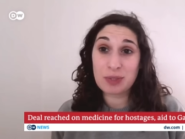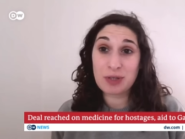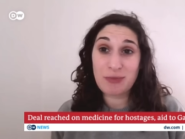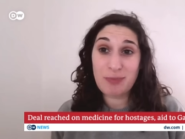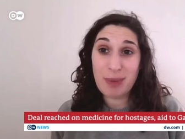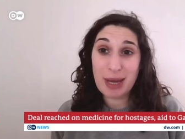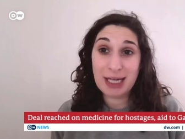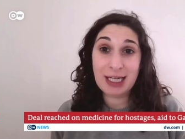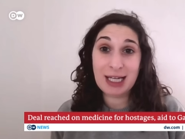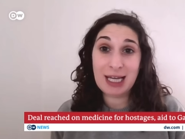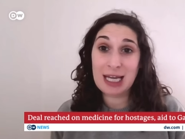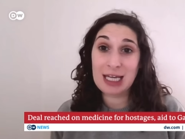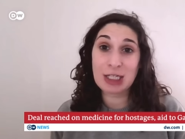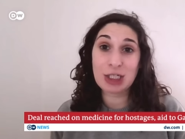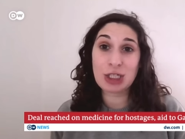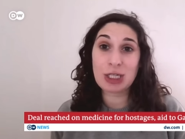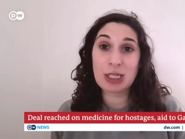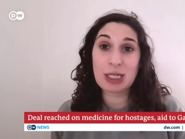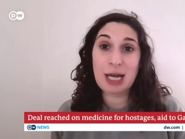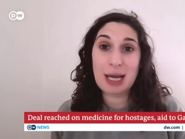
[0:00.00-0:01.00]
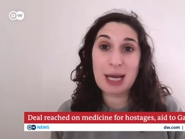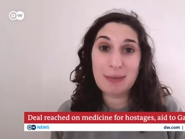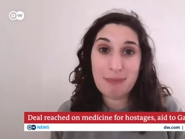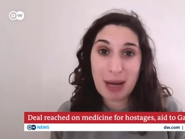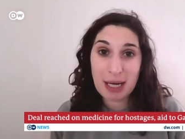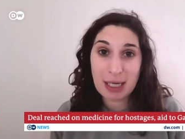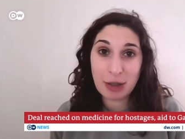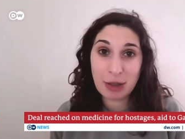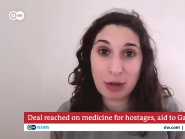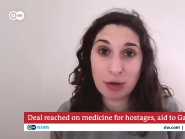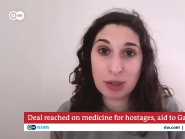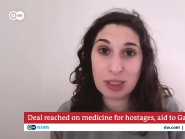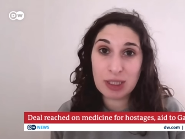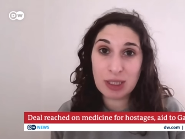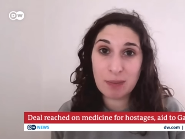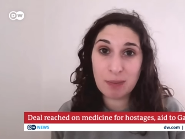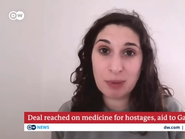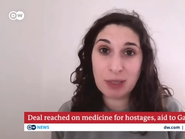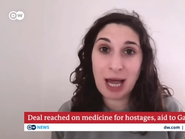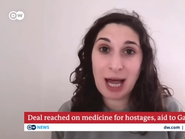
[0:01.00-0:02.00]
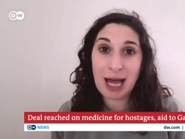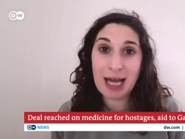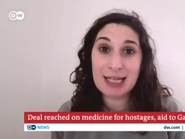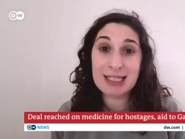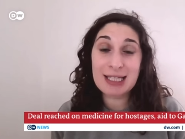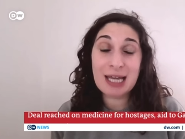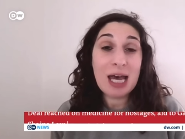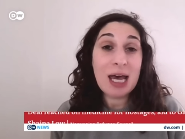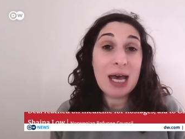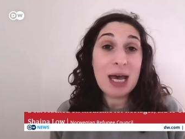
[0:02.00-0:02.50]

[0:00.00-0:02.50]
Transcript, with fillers: of medication and medical supplies.